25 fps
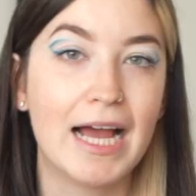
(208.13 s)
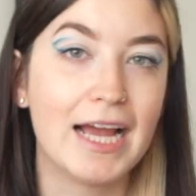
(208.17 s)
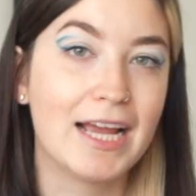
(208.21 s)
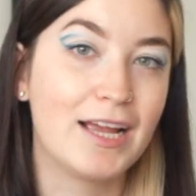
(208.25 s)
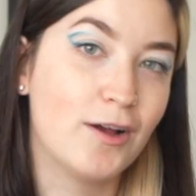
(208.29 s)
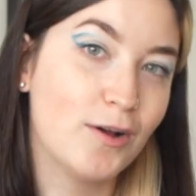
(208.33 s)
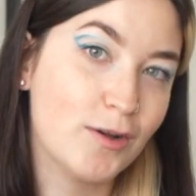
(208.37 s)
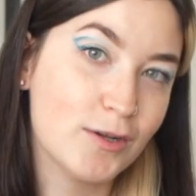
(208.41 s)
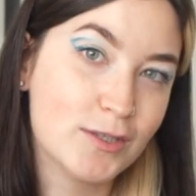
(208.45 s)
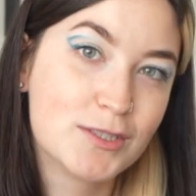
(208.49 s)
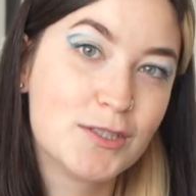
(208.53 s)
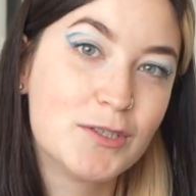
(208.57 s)
I
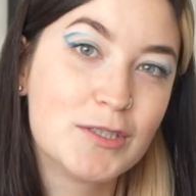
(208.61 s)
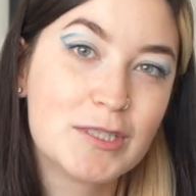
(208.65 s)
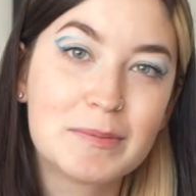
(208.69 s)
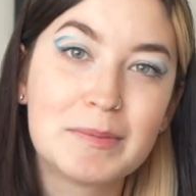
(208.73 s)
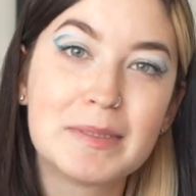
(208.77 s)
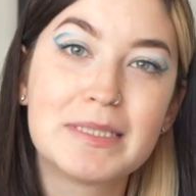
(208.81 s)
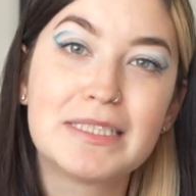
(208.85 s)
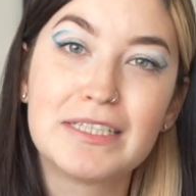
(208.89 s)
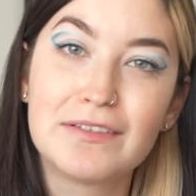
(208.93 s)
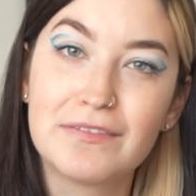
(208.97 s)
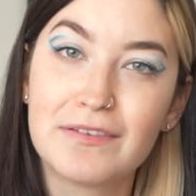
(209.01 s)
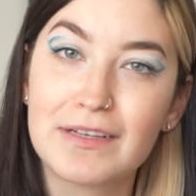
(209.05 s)
also
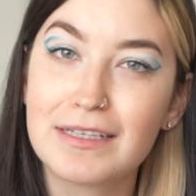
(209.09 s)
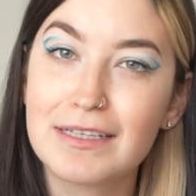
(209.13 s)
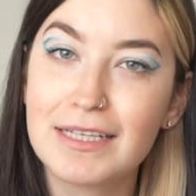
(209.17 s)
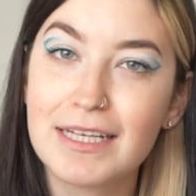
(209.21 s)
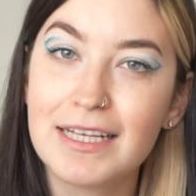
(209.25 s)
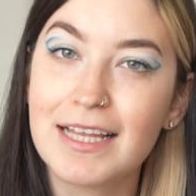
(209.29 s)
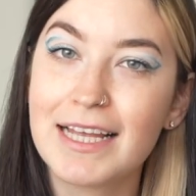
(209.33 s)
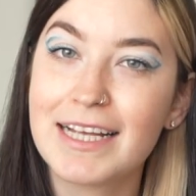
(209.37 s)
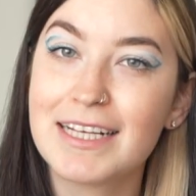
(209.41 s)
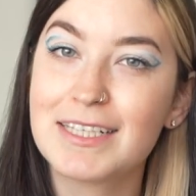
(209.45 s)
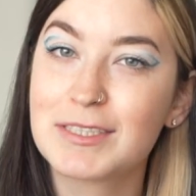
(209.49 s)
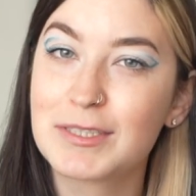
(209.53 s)

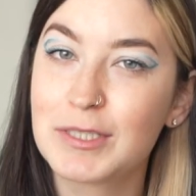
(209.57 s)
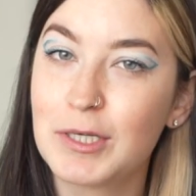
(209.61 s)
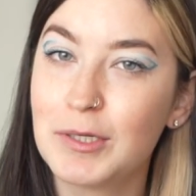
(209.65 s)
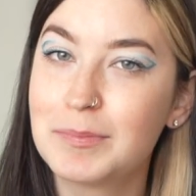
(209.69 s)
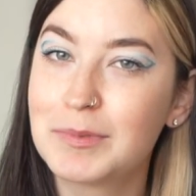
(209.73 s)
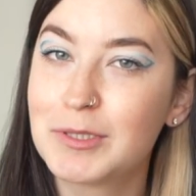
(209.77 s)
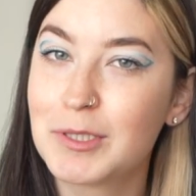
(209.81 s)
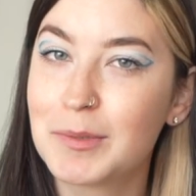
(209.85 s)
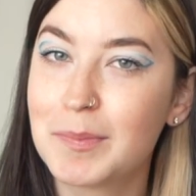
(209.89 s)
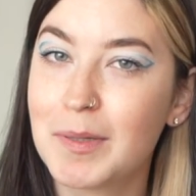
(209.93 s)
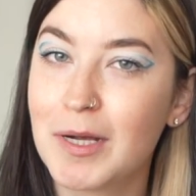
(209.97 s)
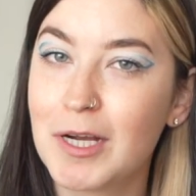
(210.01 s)
specifically like
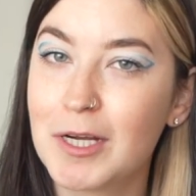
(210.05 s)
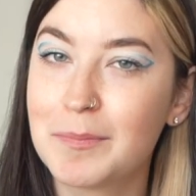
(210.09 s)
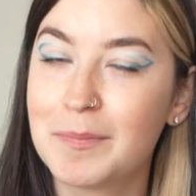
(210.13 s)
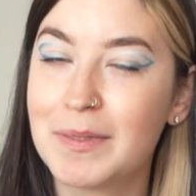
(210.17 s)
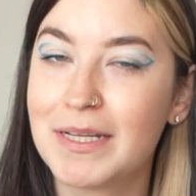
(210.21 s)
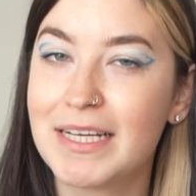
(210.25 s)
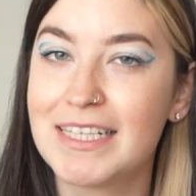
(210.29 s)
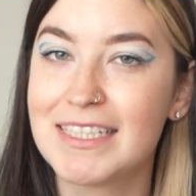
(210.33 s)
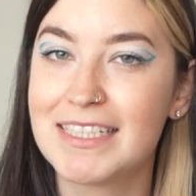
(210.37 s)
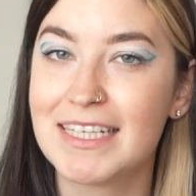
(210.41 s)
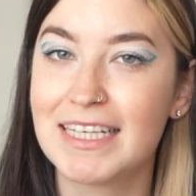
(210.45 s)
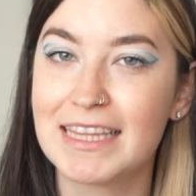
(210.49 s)
Sculpture Park
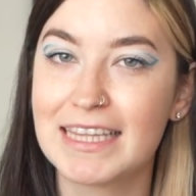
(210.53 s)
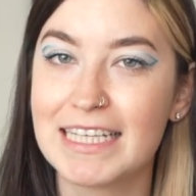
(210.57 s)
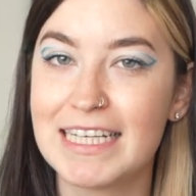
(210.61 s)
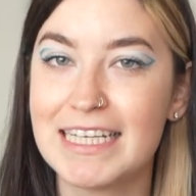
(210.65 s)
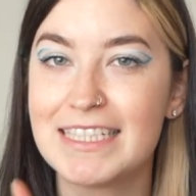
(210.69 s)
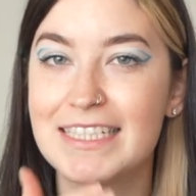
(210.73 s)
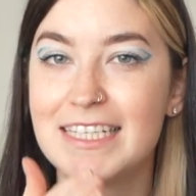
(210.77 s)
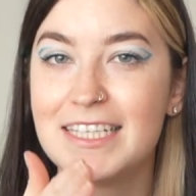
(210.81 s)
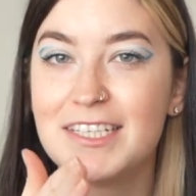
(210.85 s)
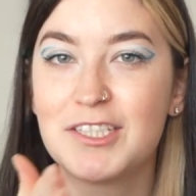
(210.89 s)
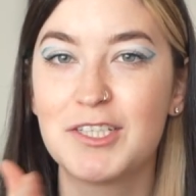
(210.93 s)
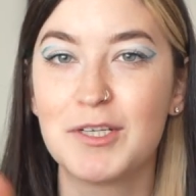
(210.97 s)
because it
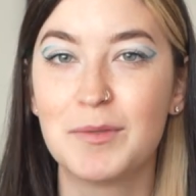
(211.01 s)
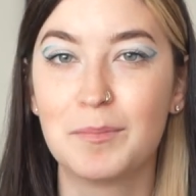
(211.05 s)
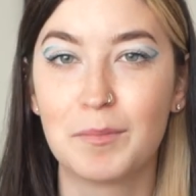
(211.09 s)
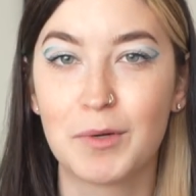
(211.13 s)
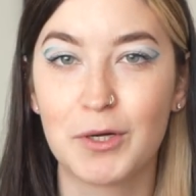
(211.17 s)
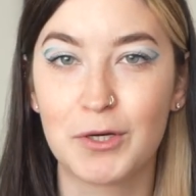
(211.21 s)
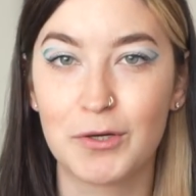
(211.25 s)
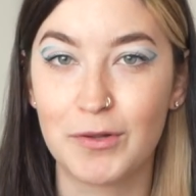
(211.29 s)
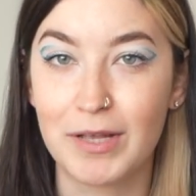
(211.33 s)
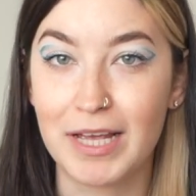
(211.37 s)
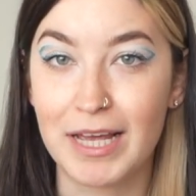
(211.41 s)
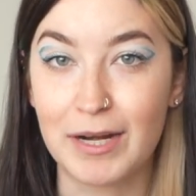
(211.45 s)
leads into
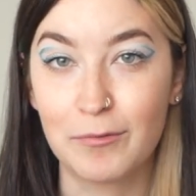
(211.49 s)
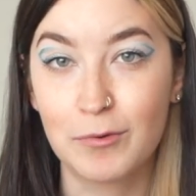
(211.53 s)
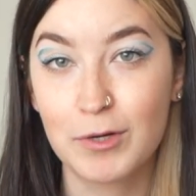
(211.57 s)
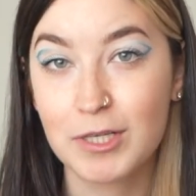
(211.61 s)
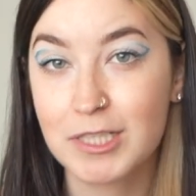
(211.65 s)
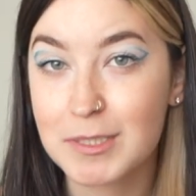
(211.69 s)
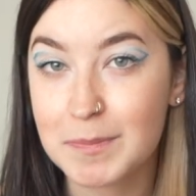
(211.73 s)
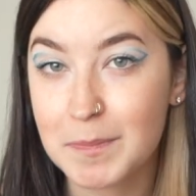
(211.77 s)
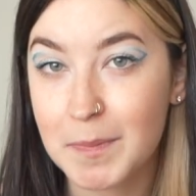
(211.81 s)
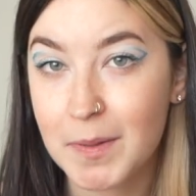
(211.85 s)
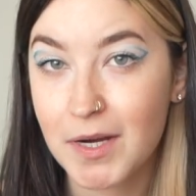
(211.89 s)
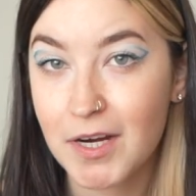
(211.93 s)
Myrtle
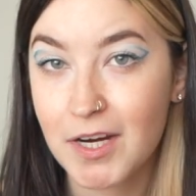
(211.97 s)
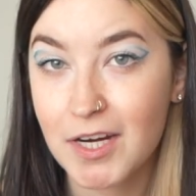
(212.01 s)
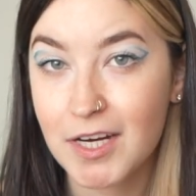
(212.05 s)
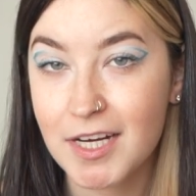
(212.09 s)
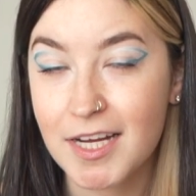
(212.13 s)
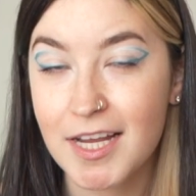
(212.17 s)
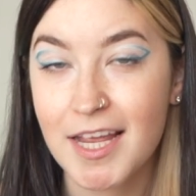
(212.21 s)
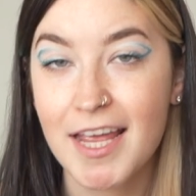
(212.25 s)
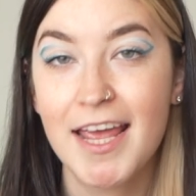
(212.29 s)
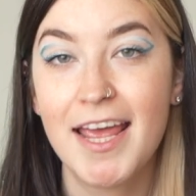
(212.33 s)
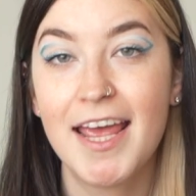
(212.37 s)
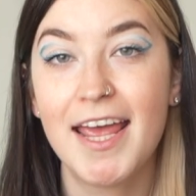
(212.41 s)
Edwards
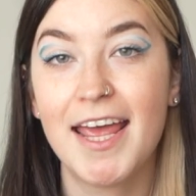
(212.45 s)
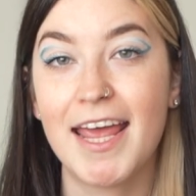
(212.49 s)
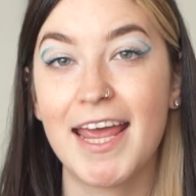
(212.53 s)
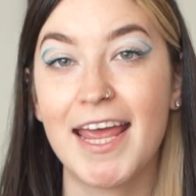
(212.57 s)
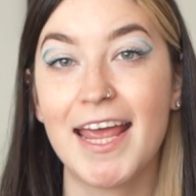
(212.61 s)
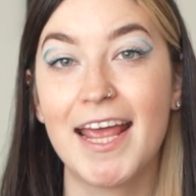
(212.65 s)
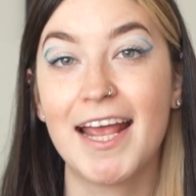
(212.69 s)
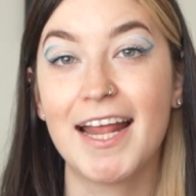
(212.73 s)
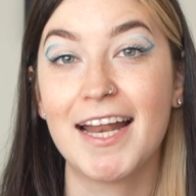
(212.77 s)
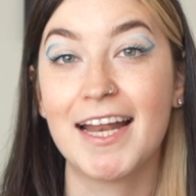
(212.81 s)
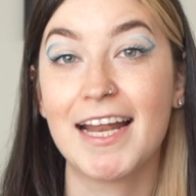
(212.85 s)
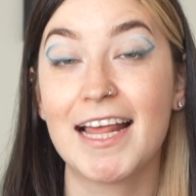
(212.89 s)
Park,
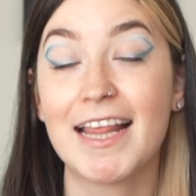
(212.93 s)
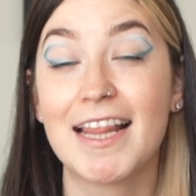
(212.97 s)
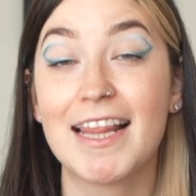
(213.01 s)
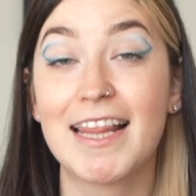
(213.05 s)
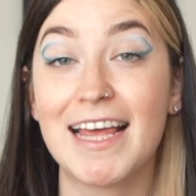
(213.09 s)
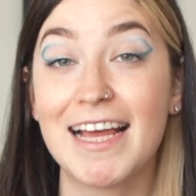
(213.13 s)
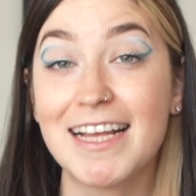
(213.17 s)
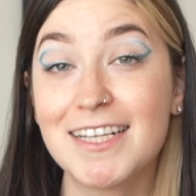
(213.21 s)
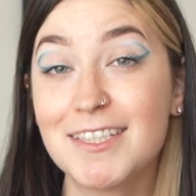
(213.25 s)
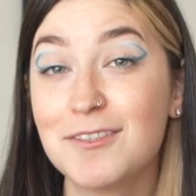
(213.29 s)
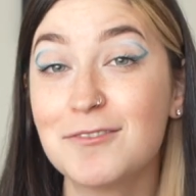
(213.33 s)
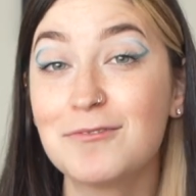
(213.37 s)
and
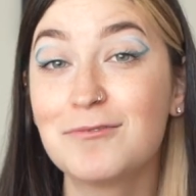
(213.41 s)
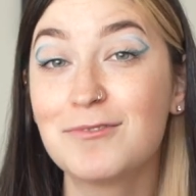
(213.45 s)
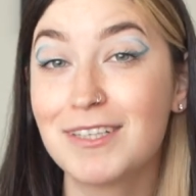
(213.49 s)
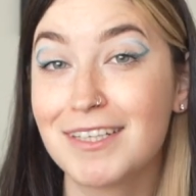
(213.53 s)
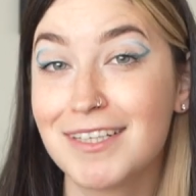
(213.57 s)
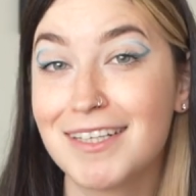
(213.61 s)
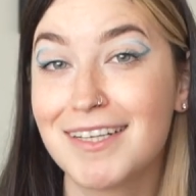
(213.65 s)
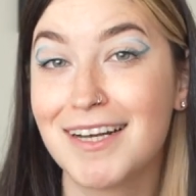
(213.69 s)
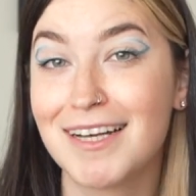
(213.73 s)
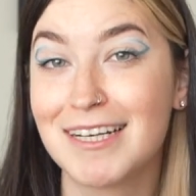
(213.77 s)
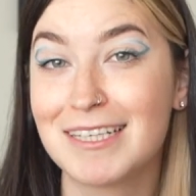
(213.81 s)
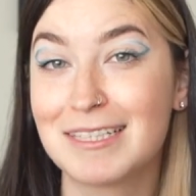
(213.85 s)
that's a
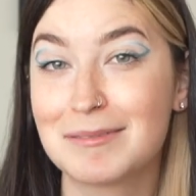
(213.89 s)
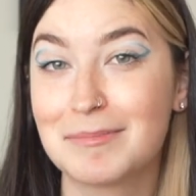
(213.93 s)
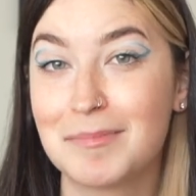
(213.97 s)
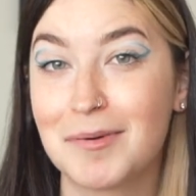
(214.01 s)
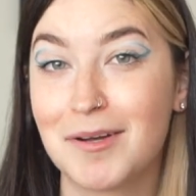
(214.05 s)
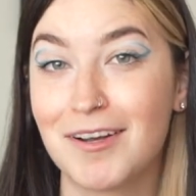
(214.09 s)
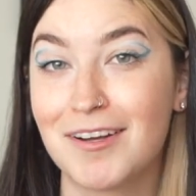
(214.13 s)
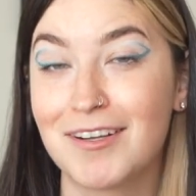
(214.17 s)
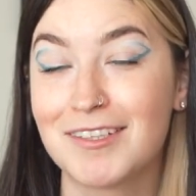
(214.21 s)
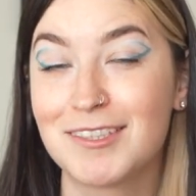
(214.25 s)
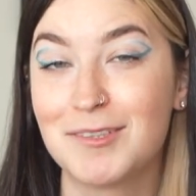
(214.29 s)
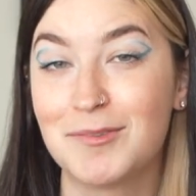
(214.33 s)
really nice
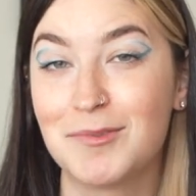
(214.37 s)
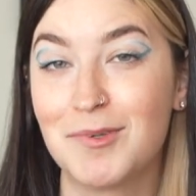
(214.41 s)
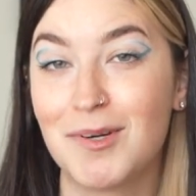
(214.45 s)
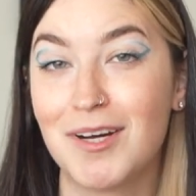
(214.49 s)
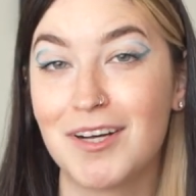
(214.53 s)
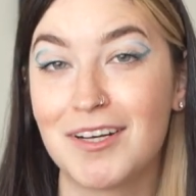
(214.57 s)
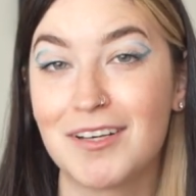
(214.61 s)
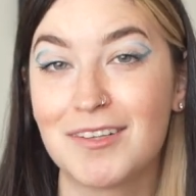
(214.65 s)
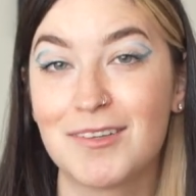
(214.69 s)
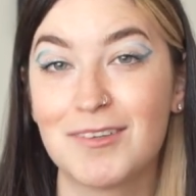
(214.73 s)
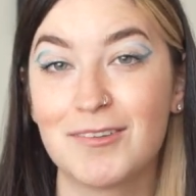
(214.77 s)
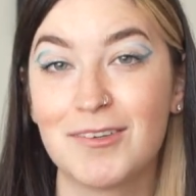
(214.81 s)
park to
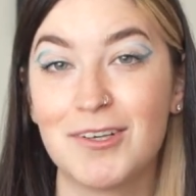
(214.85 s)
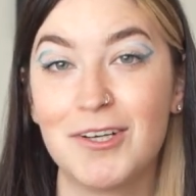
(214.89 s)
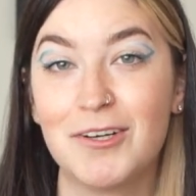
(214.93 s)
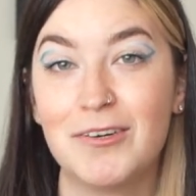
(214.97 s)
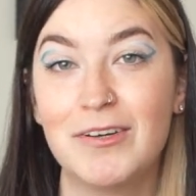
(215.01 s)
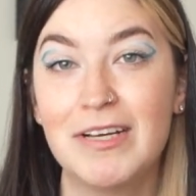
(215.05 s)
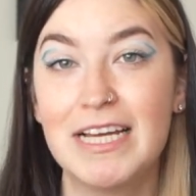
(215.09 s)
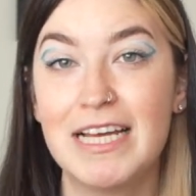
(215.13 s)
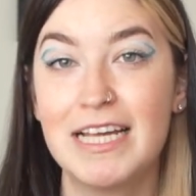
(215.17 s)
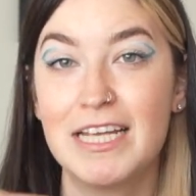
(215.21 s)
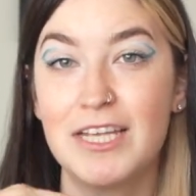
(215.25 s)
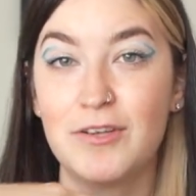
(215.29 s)
walk
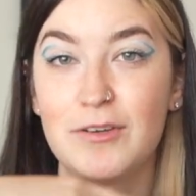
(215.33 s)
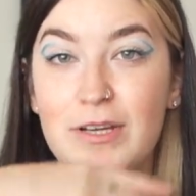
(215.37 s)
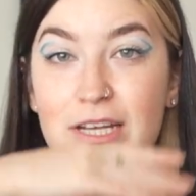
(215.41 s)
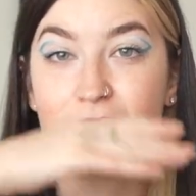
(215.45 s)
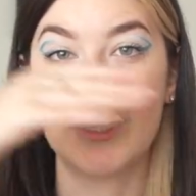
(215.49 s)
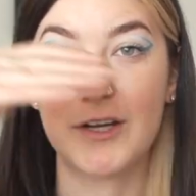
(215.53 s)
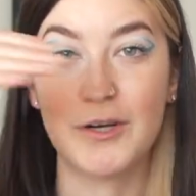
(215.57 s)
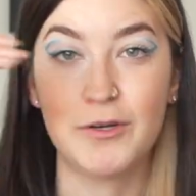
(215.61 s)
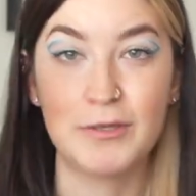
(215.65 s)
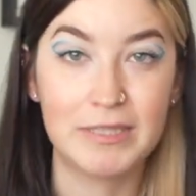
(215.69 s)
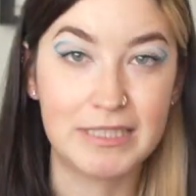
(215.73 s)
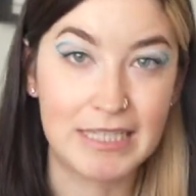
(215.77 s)
through. You
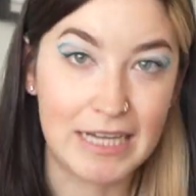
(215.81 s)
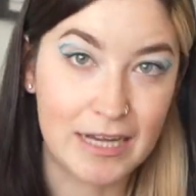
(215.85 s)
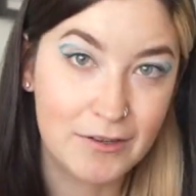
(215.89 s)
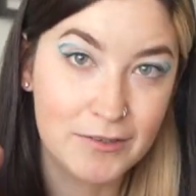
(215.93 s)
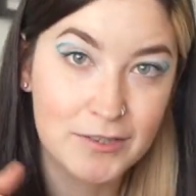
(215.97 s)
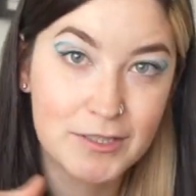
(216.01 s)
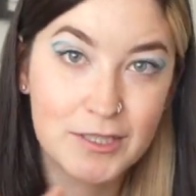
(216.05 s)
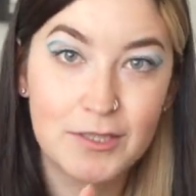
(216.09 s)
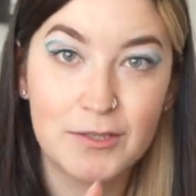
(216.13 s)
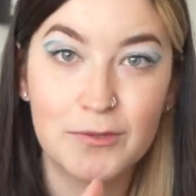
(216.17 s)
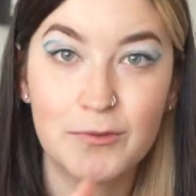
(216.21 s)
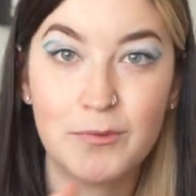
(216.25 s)
can go
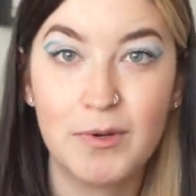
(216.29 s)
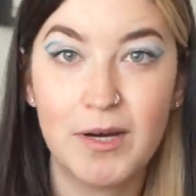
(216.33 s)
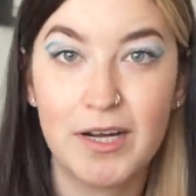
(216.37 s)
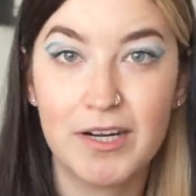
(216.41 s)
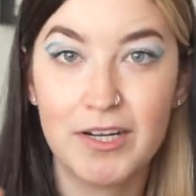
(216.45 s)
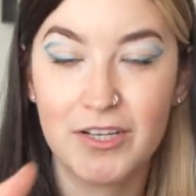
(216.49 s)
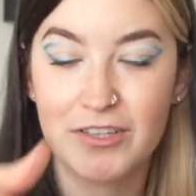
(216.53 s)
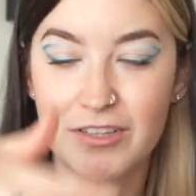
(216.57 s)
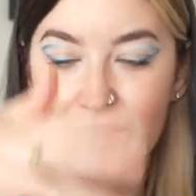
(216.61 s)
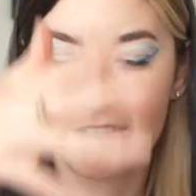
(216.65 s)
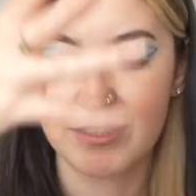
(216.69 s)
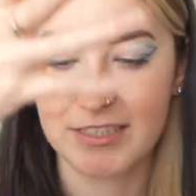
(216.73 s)
down to the
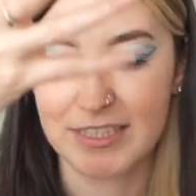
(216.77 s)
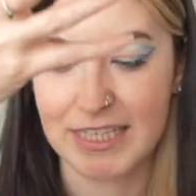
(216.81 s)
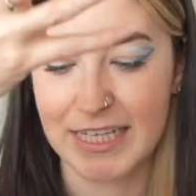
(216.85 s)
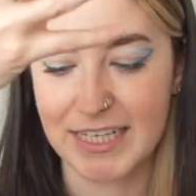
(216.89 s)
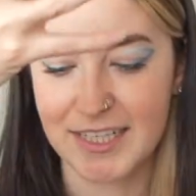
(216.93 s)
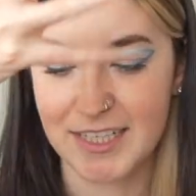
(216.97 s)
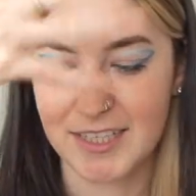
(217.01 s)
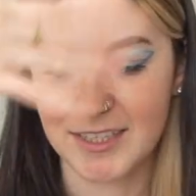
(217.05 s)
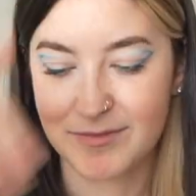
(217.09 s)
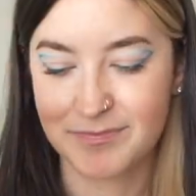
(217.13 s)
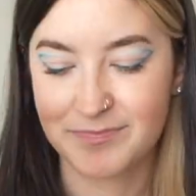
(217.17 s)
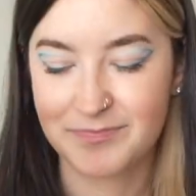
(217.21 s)
water. There's
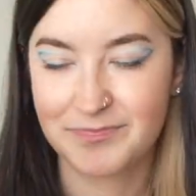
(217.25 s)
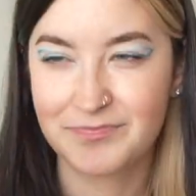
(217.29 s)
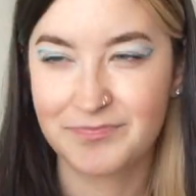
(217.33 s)
like,